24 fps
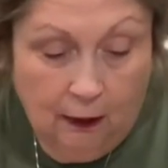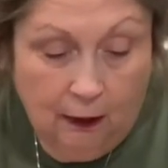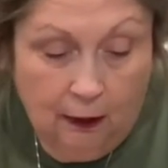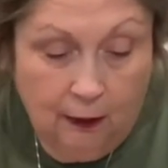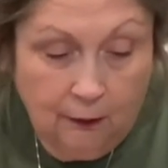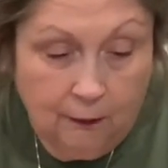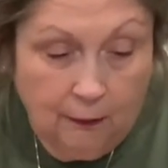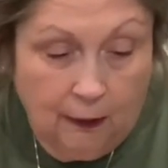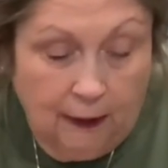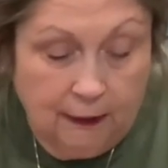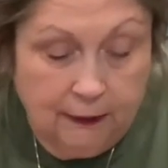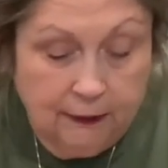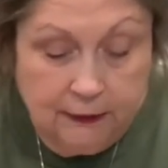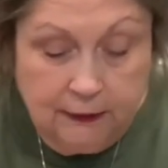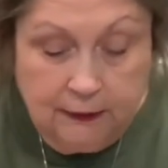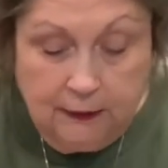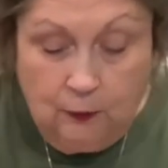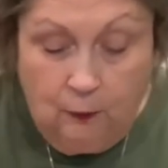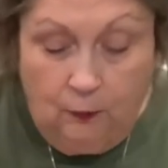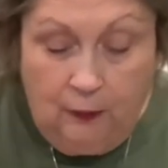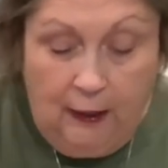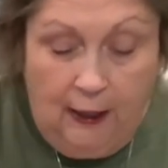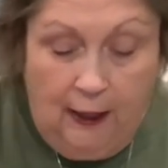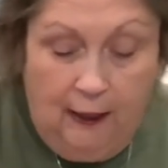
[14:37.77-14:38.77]
All right,
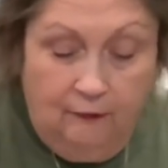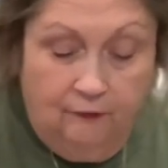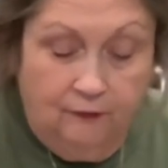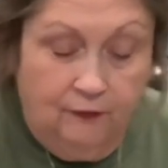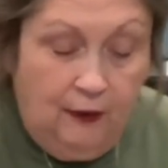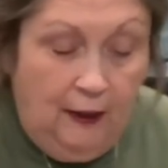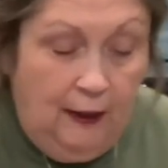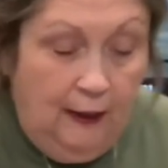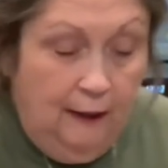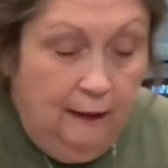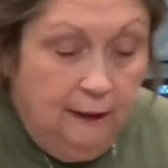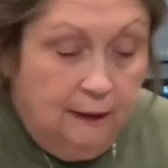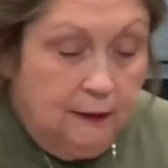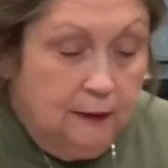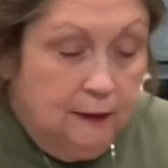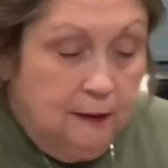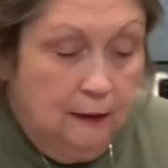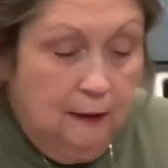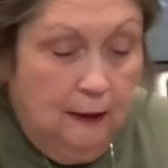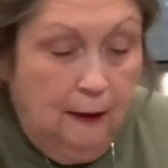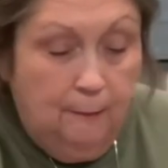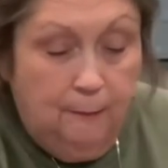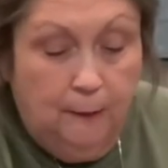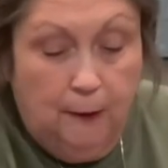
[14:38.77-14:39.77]
so we have that.
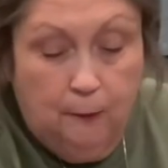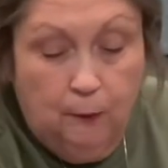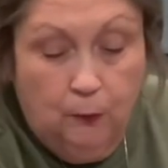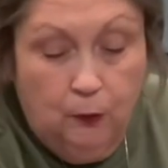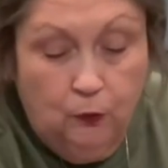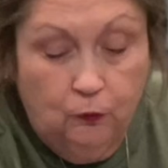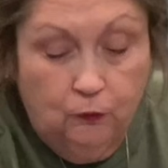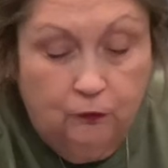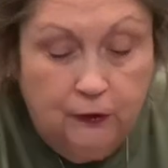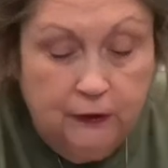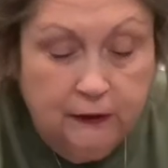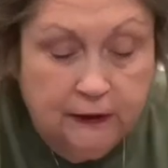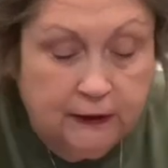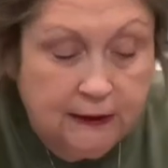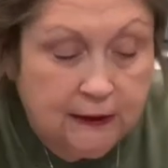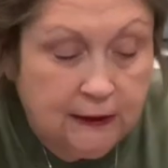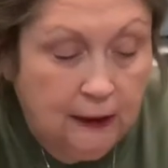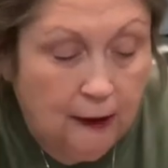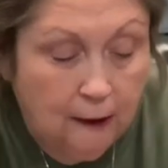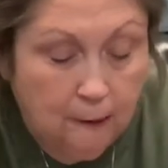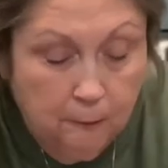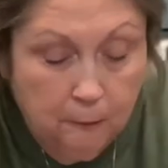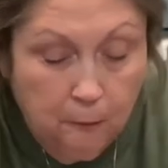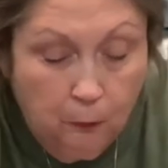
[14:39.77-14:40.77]
Let me move this
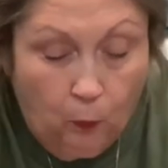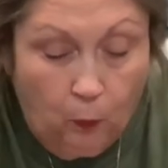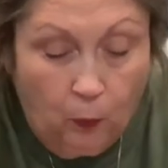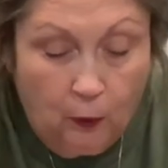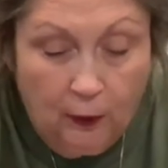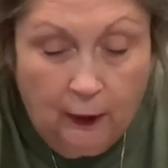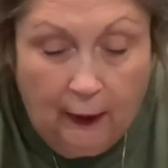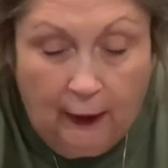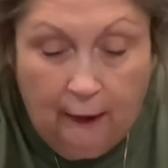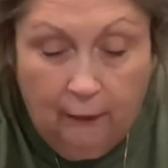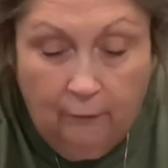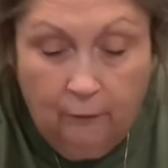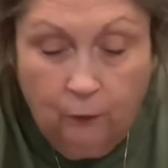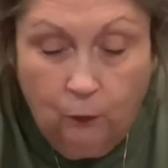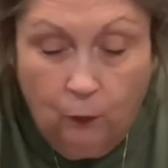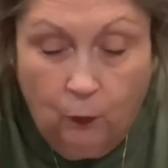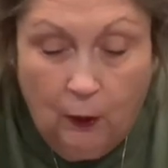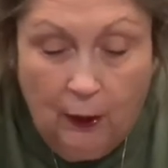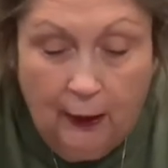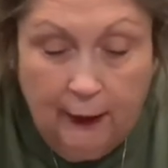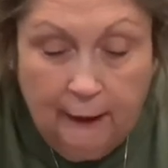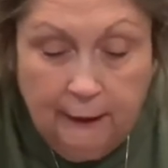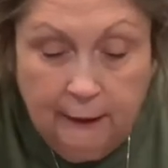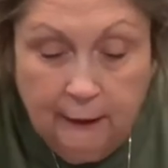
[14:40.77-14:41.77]
cutting board out of the
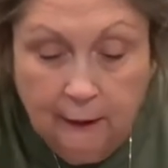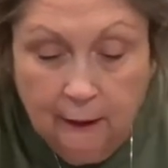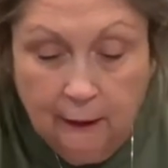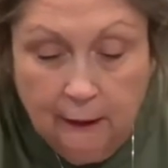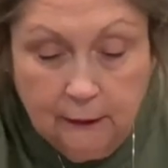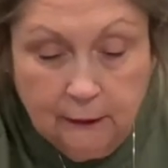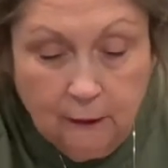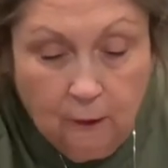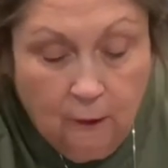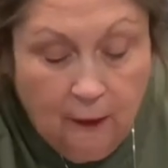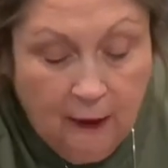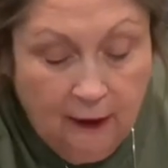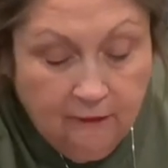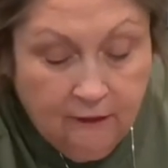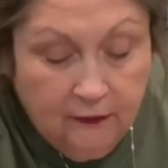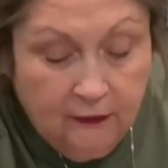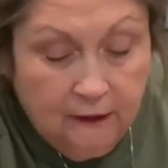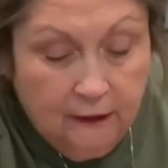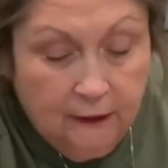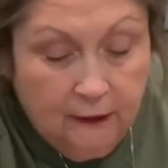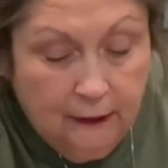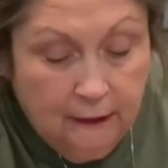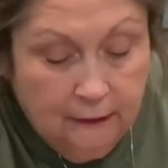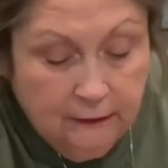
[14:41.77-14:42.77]
way. I don't have
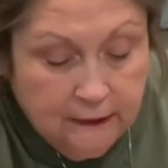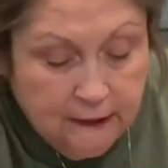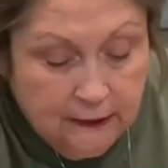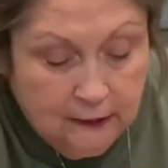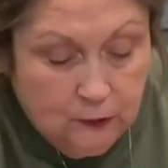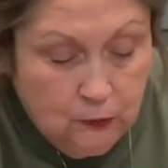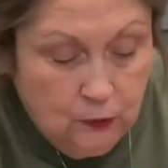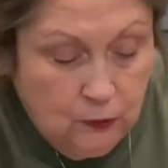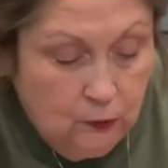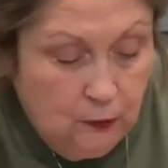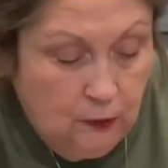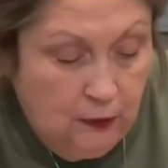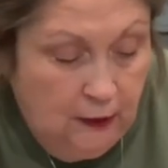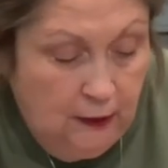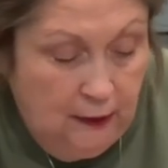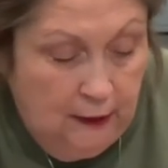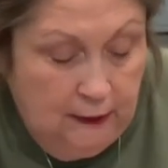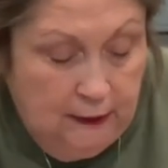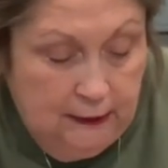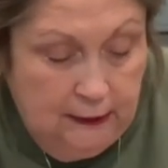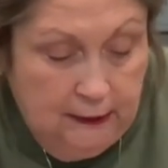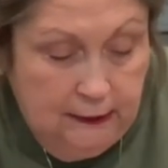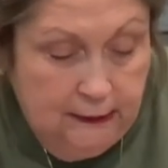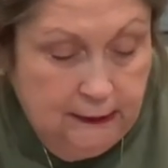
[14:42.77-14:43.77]
anything else to cut,
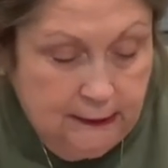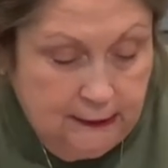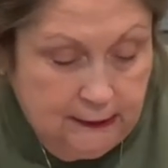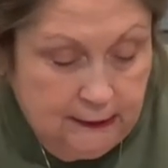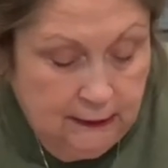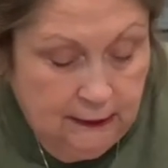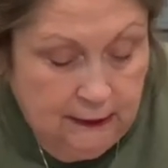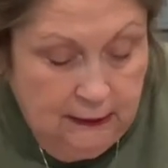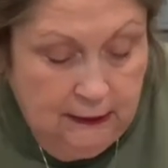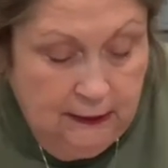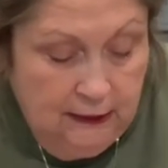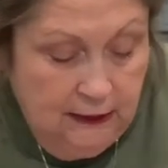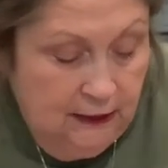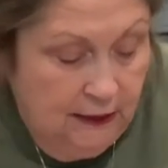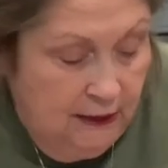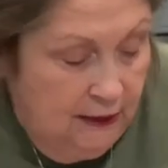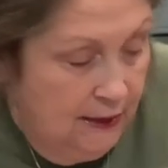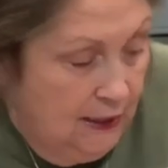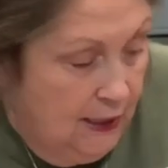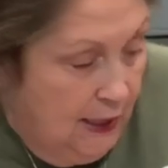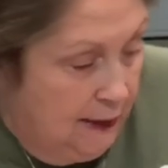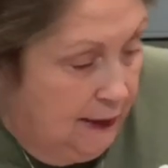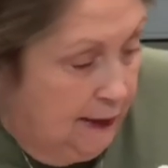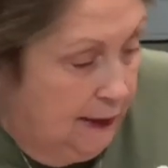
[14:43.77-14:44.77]
and it's
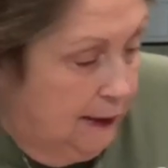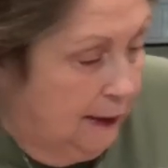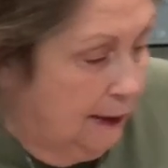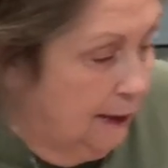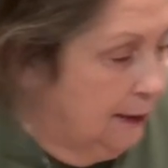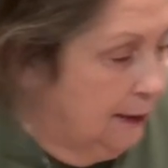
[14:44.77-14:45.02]
yucky